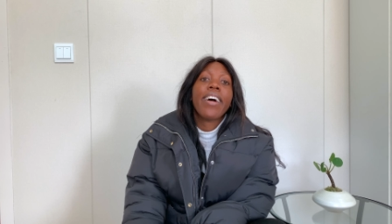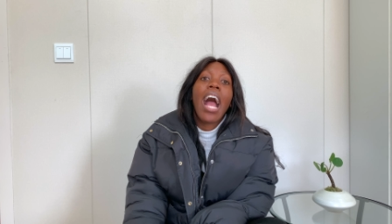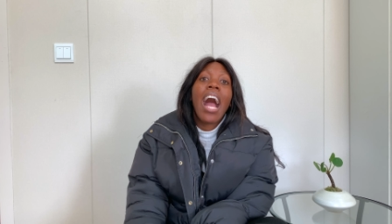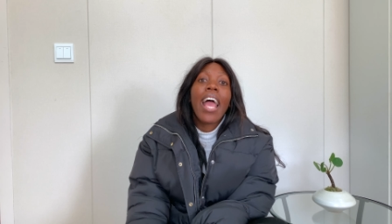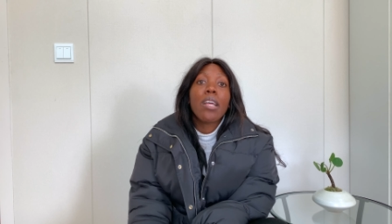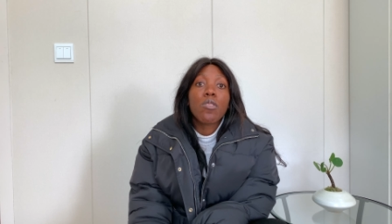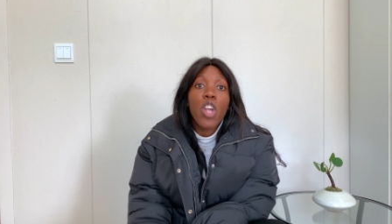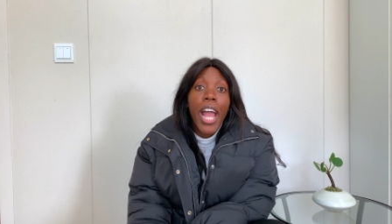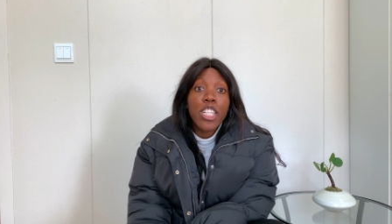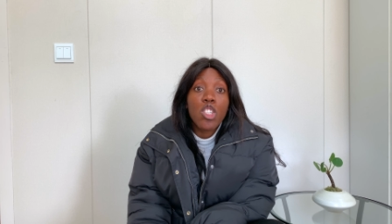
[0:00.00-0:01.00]
I am
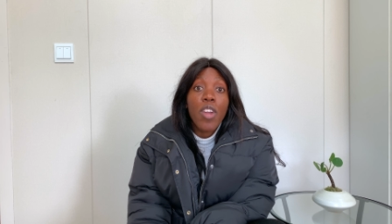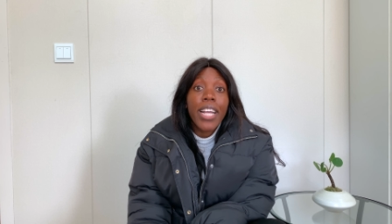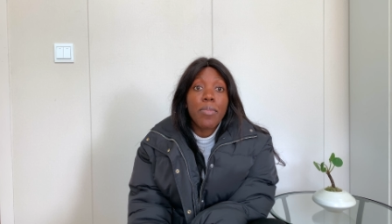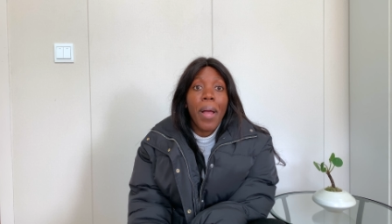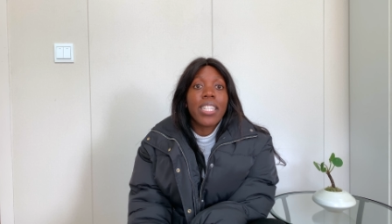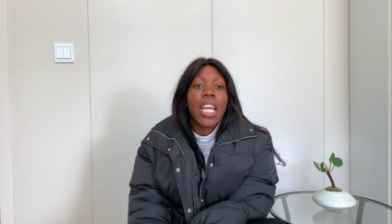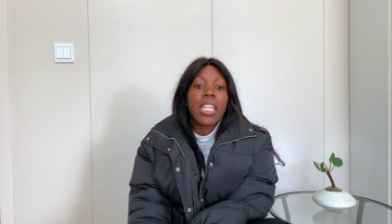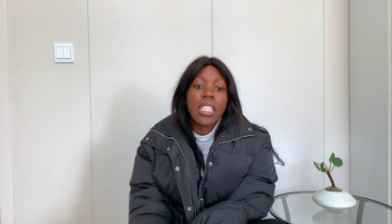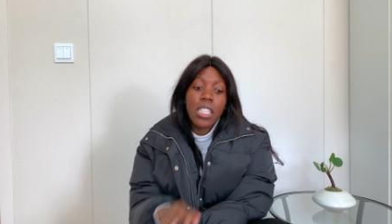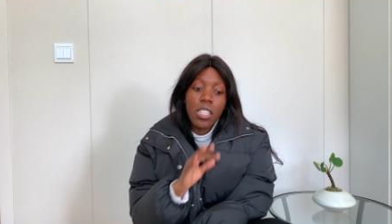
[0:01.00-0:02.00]
trying to write my
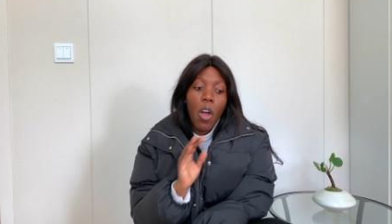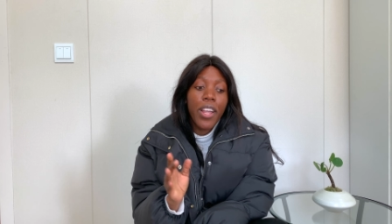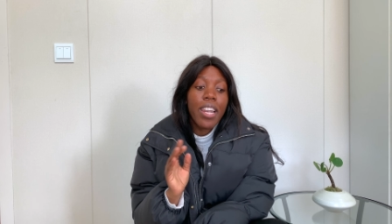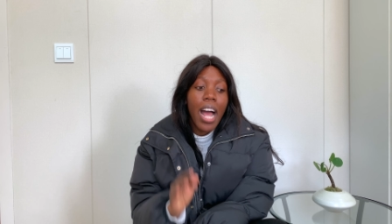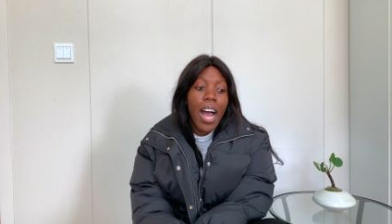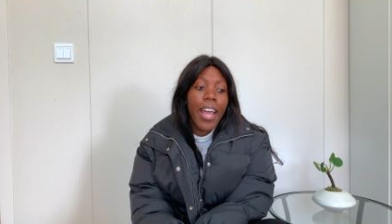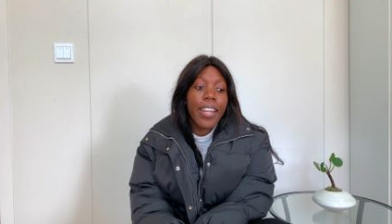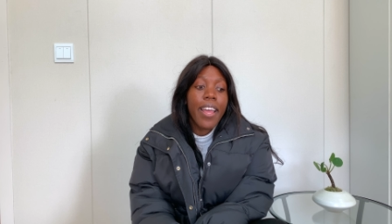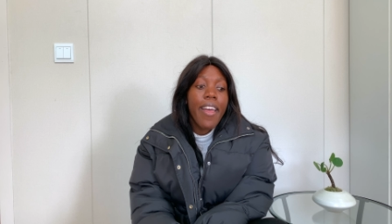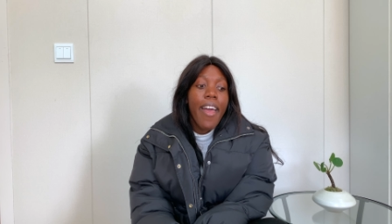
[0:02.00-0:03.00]
test
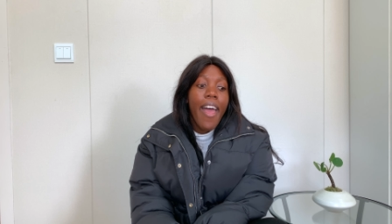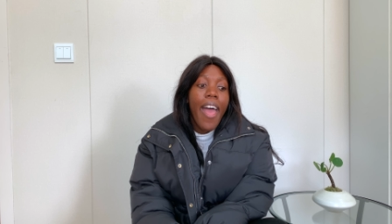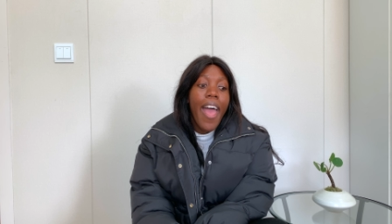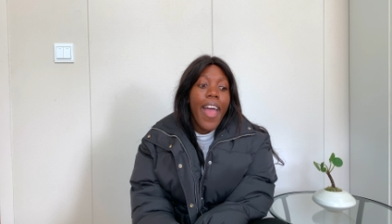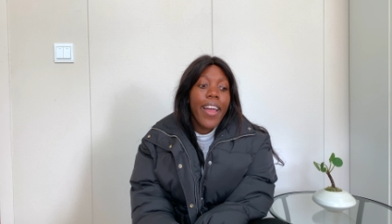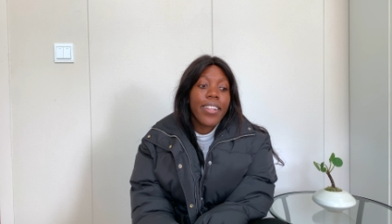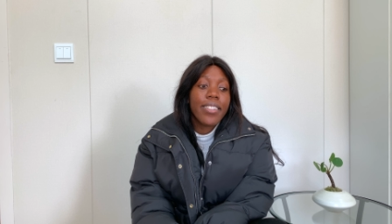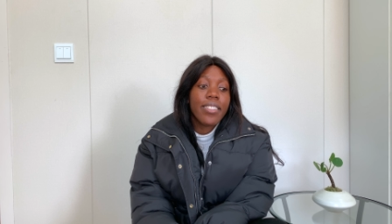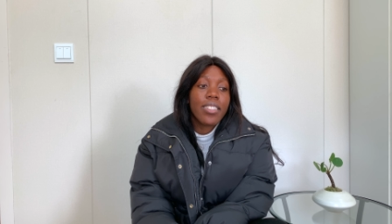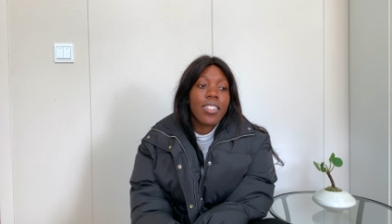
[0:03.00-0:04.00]
online,
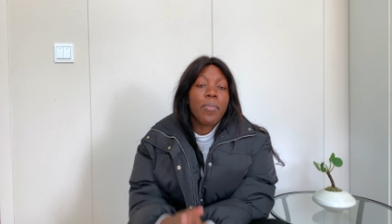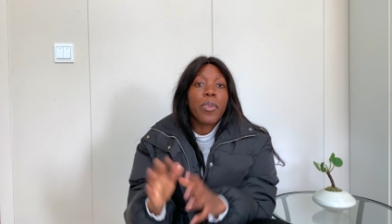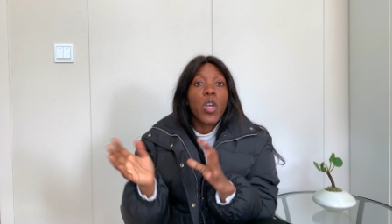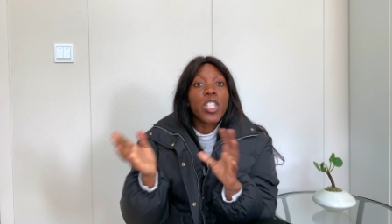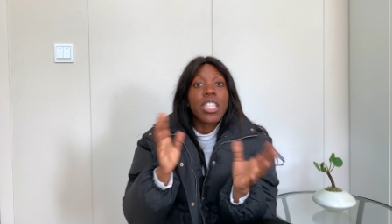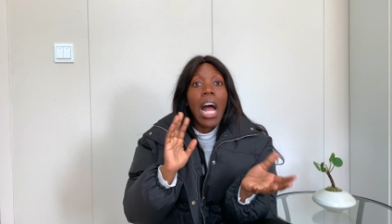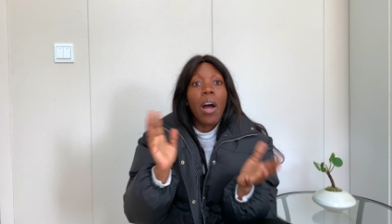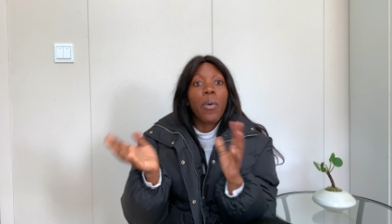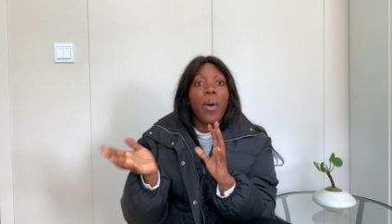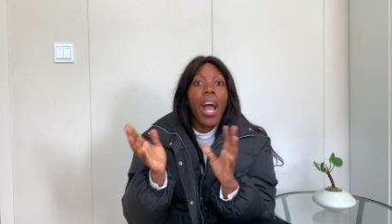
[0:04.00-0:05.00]
and because
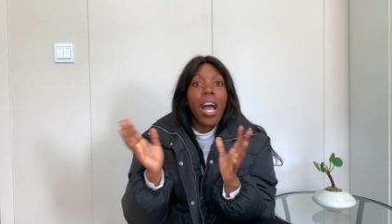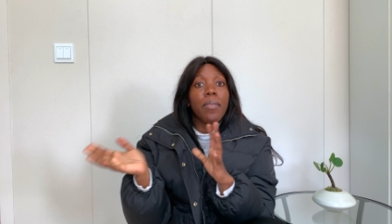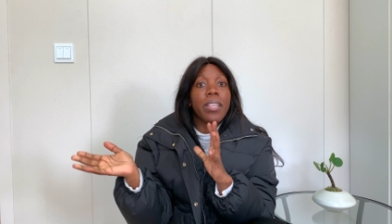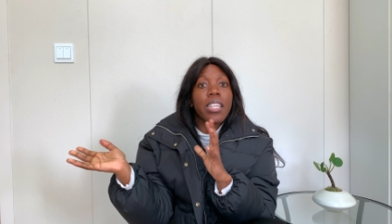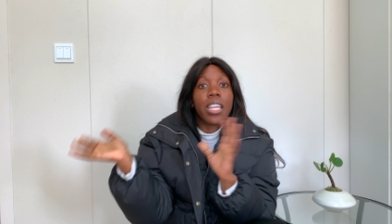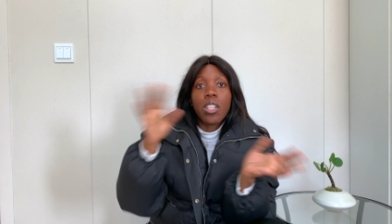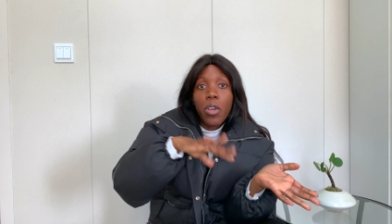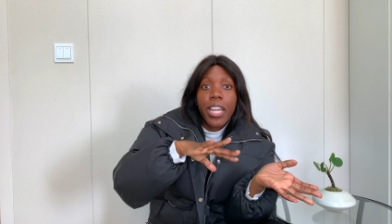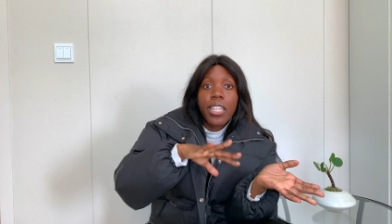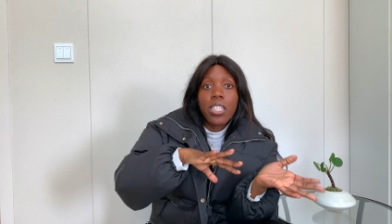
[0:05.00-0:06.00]
now I get
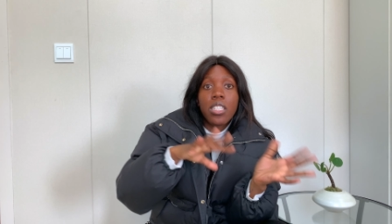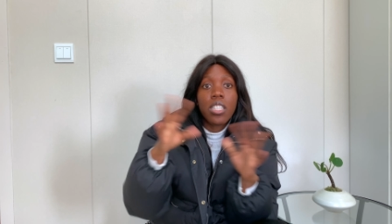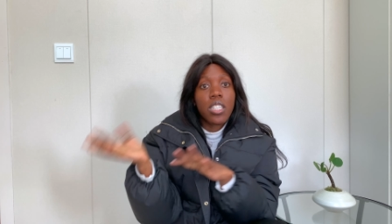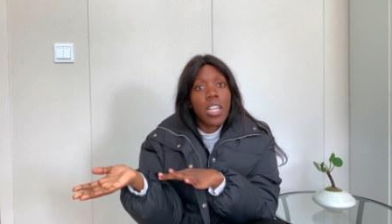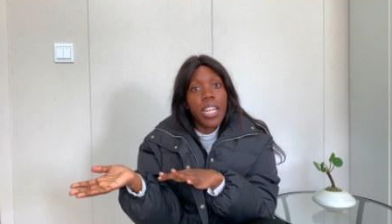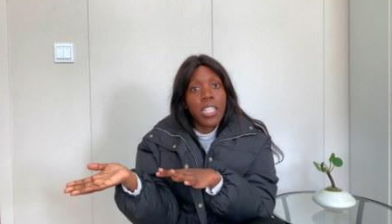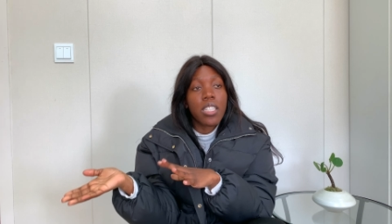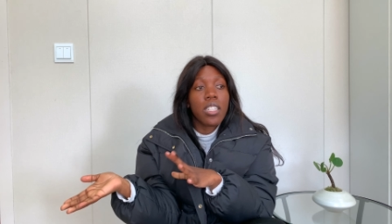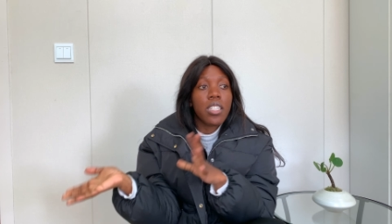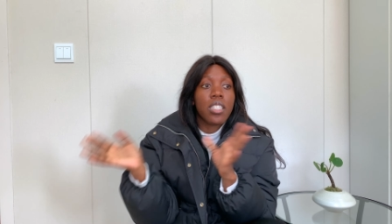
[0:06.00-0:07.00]
connected,
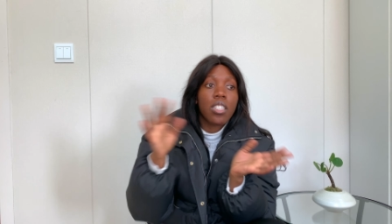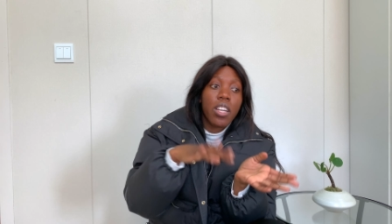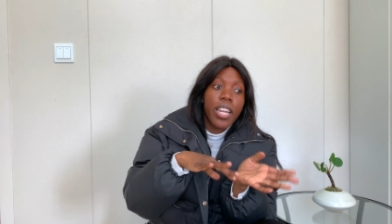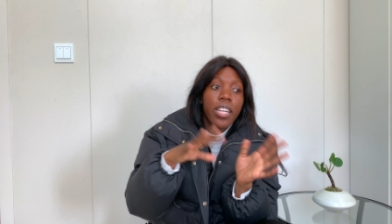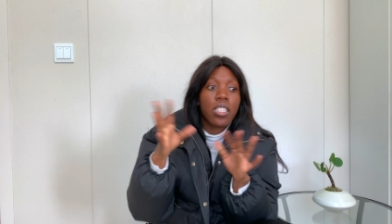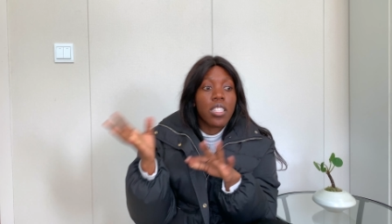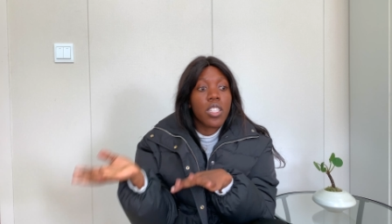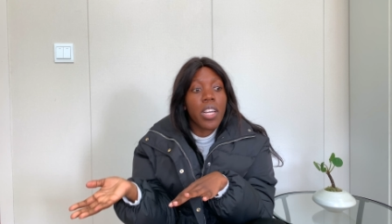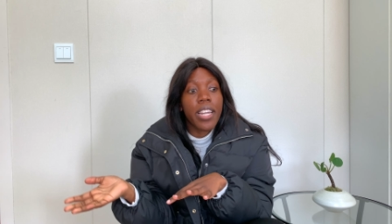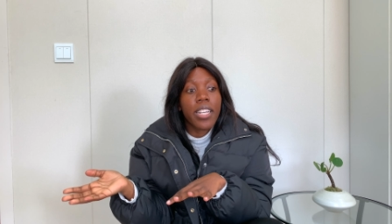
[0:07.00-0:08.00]
disconnected, connect,
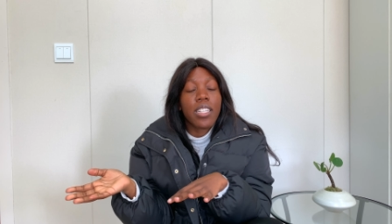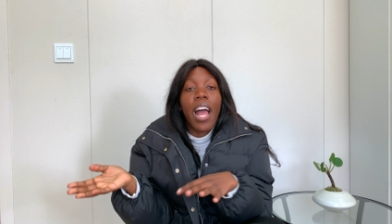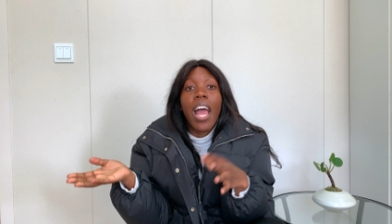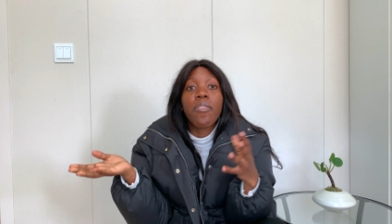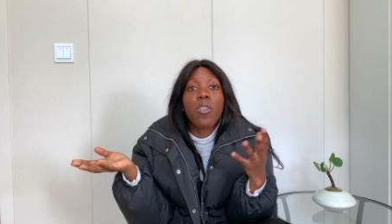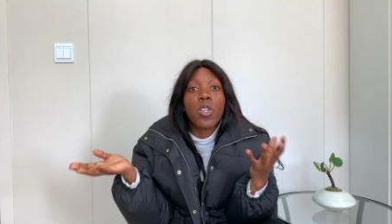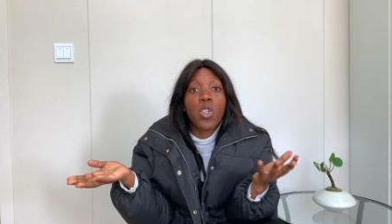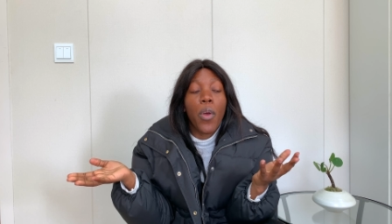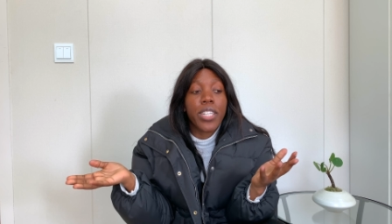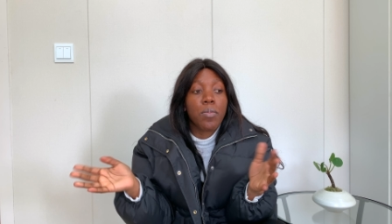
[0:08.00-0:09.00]
disconnect, I have no
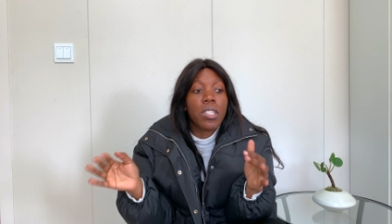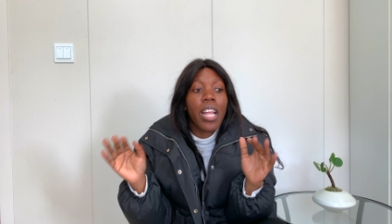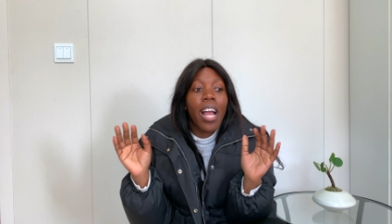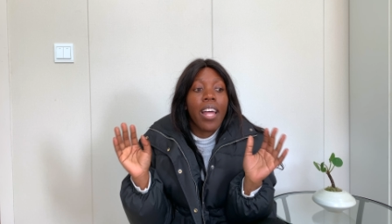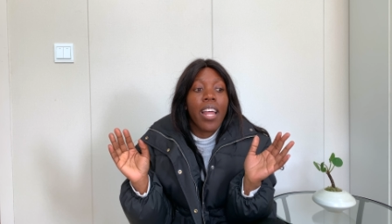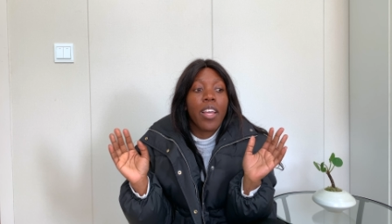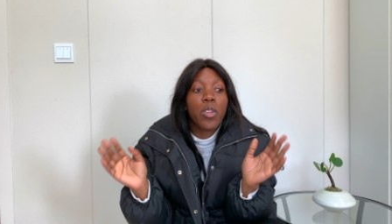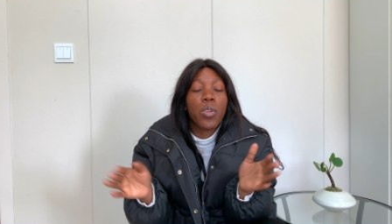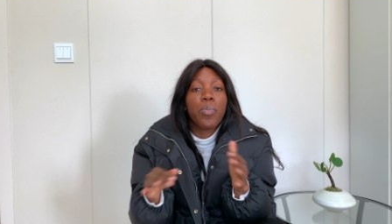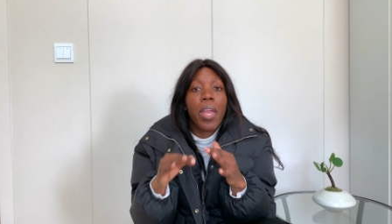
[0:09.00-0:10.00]
choice. I'm just like, Anna,
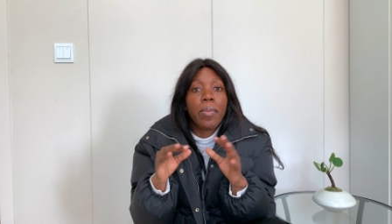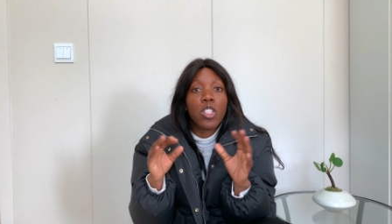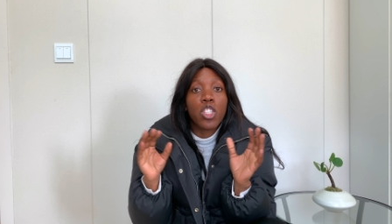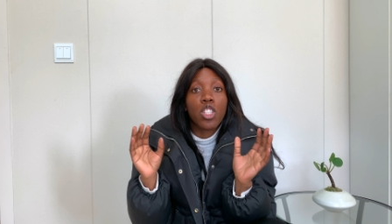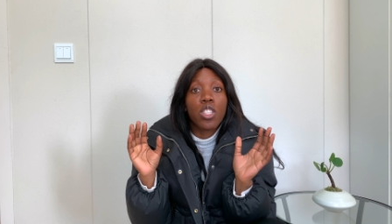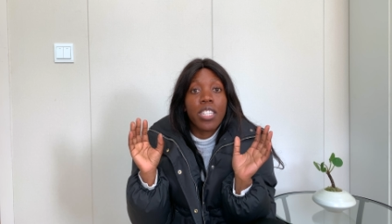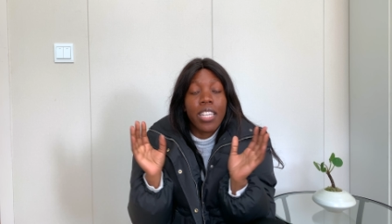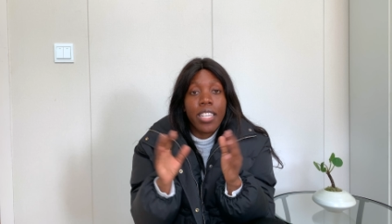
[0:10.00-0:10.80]
you'll be able to just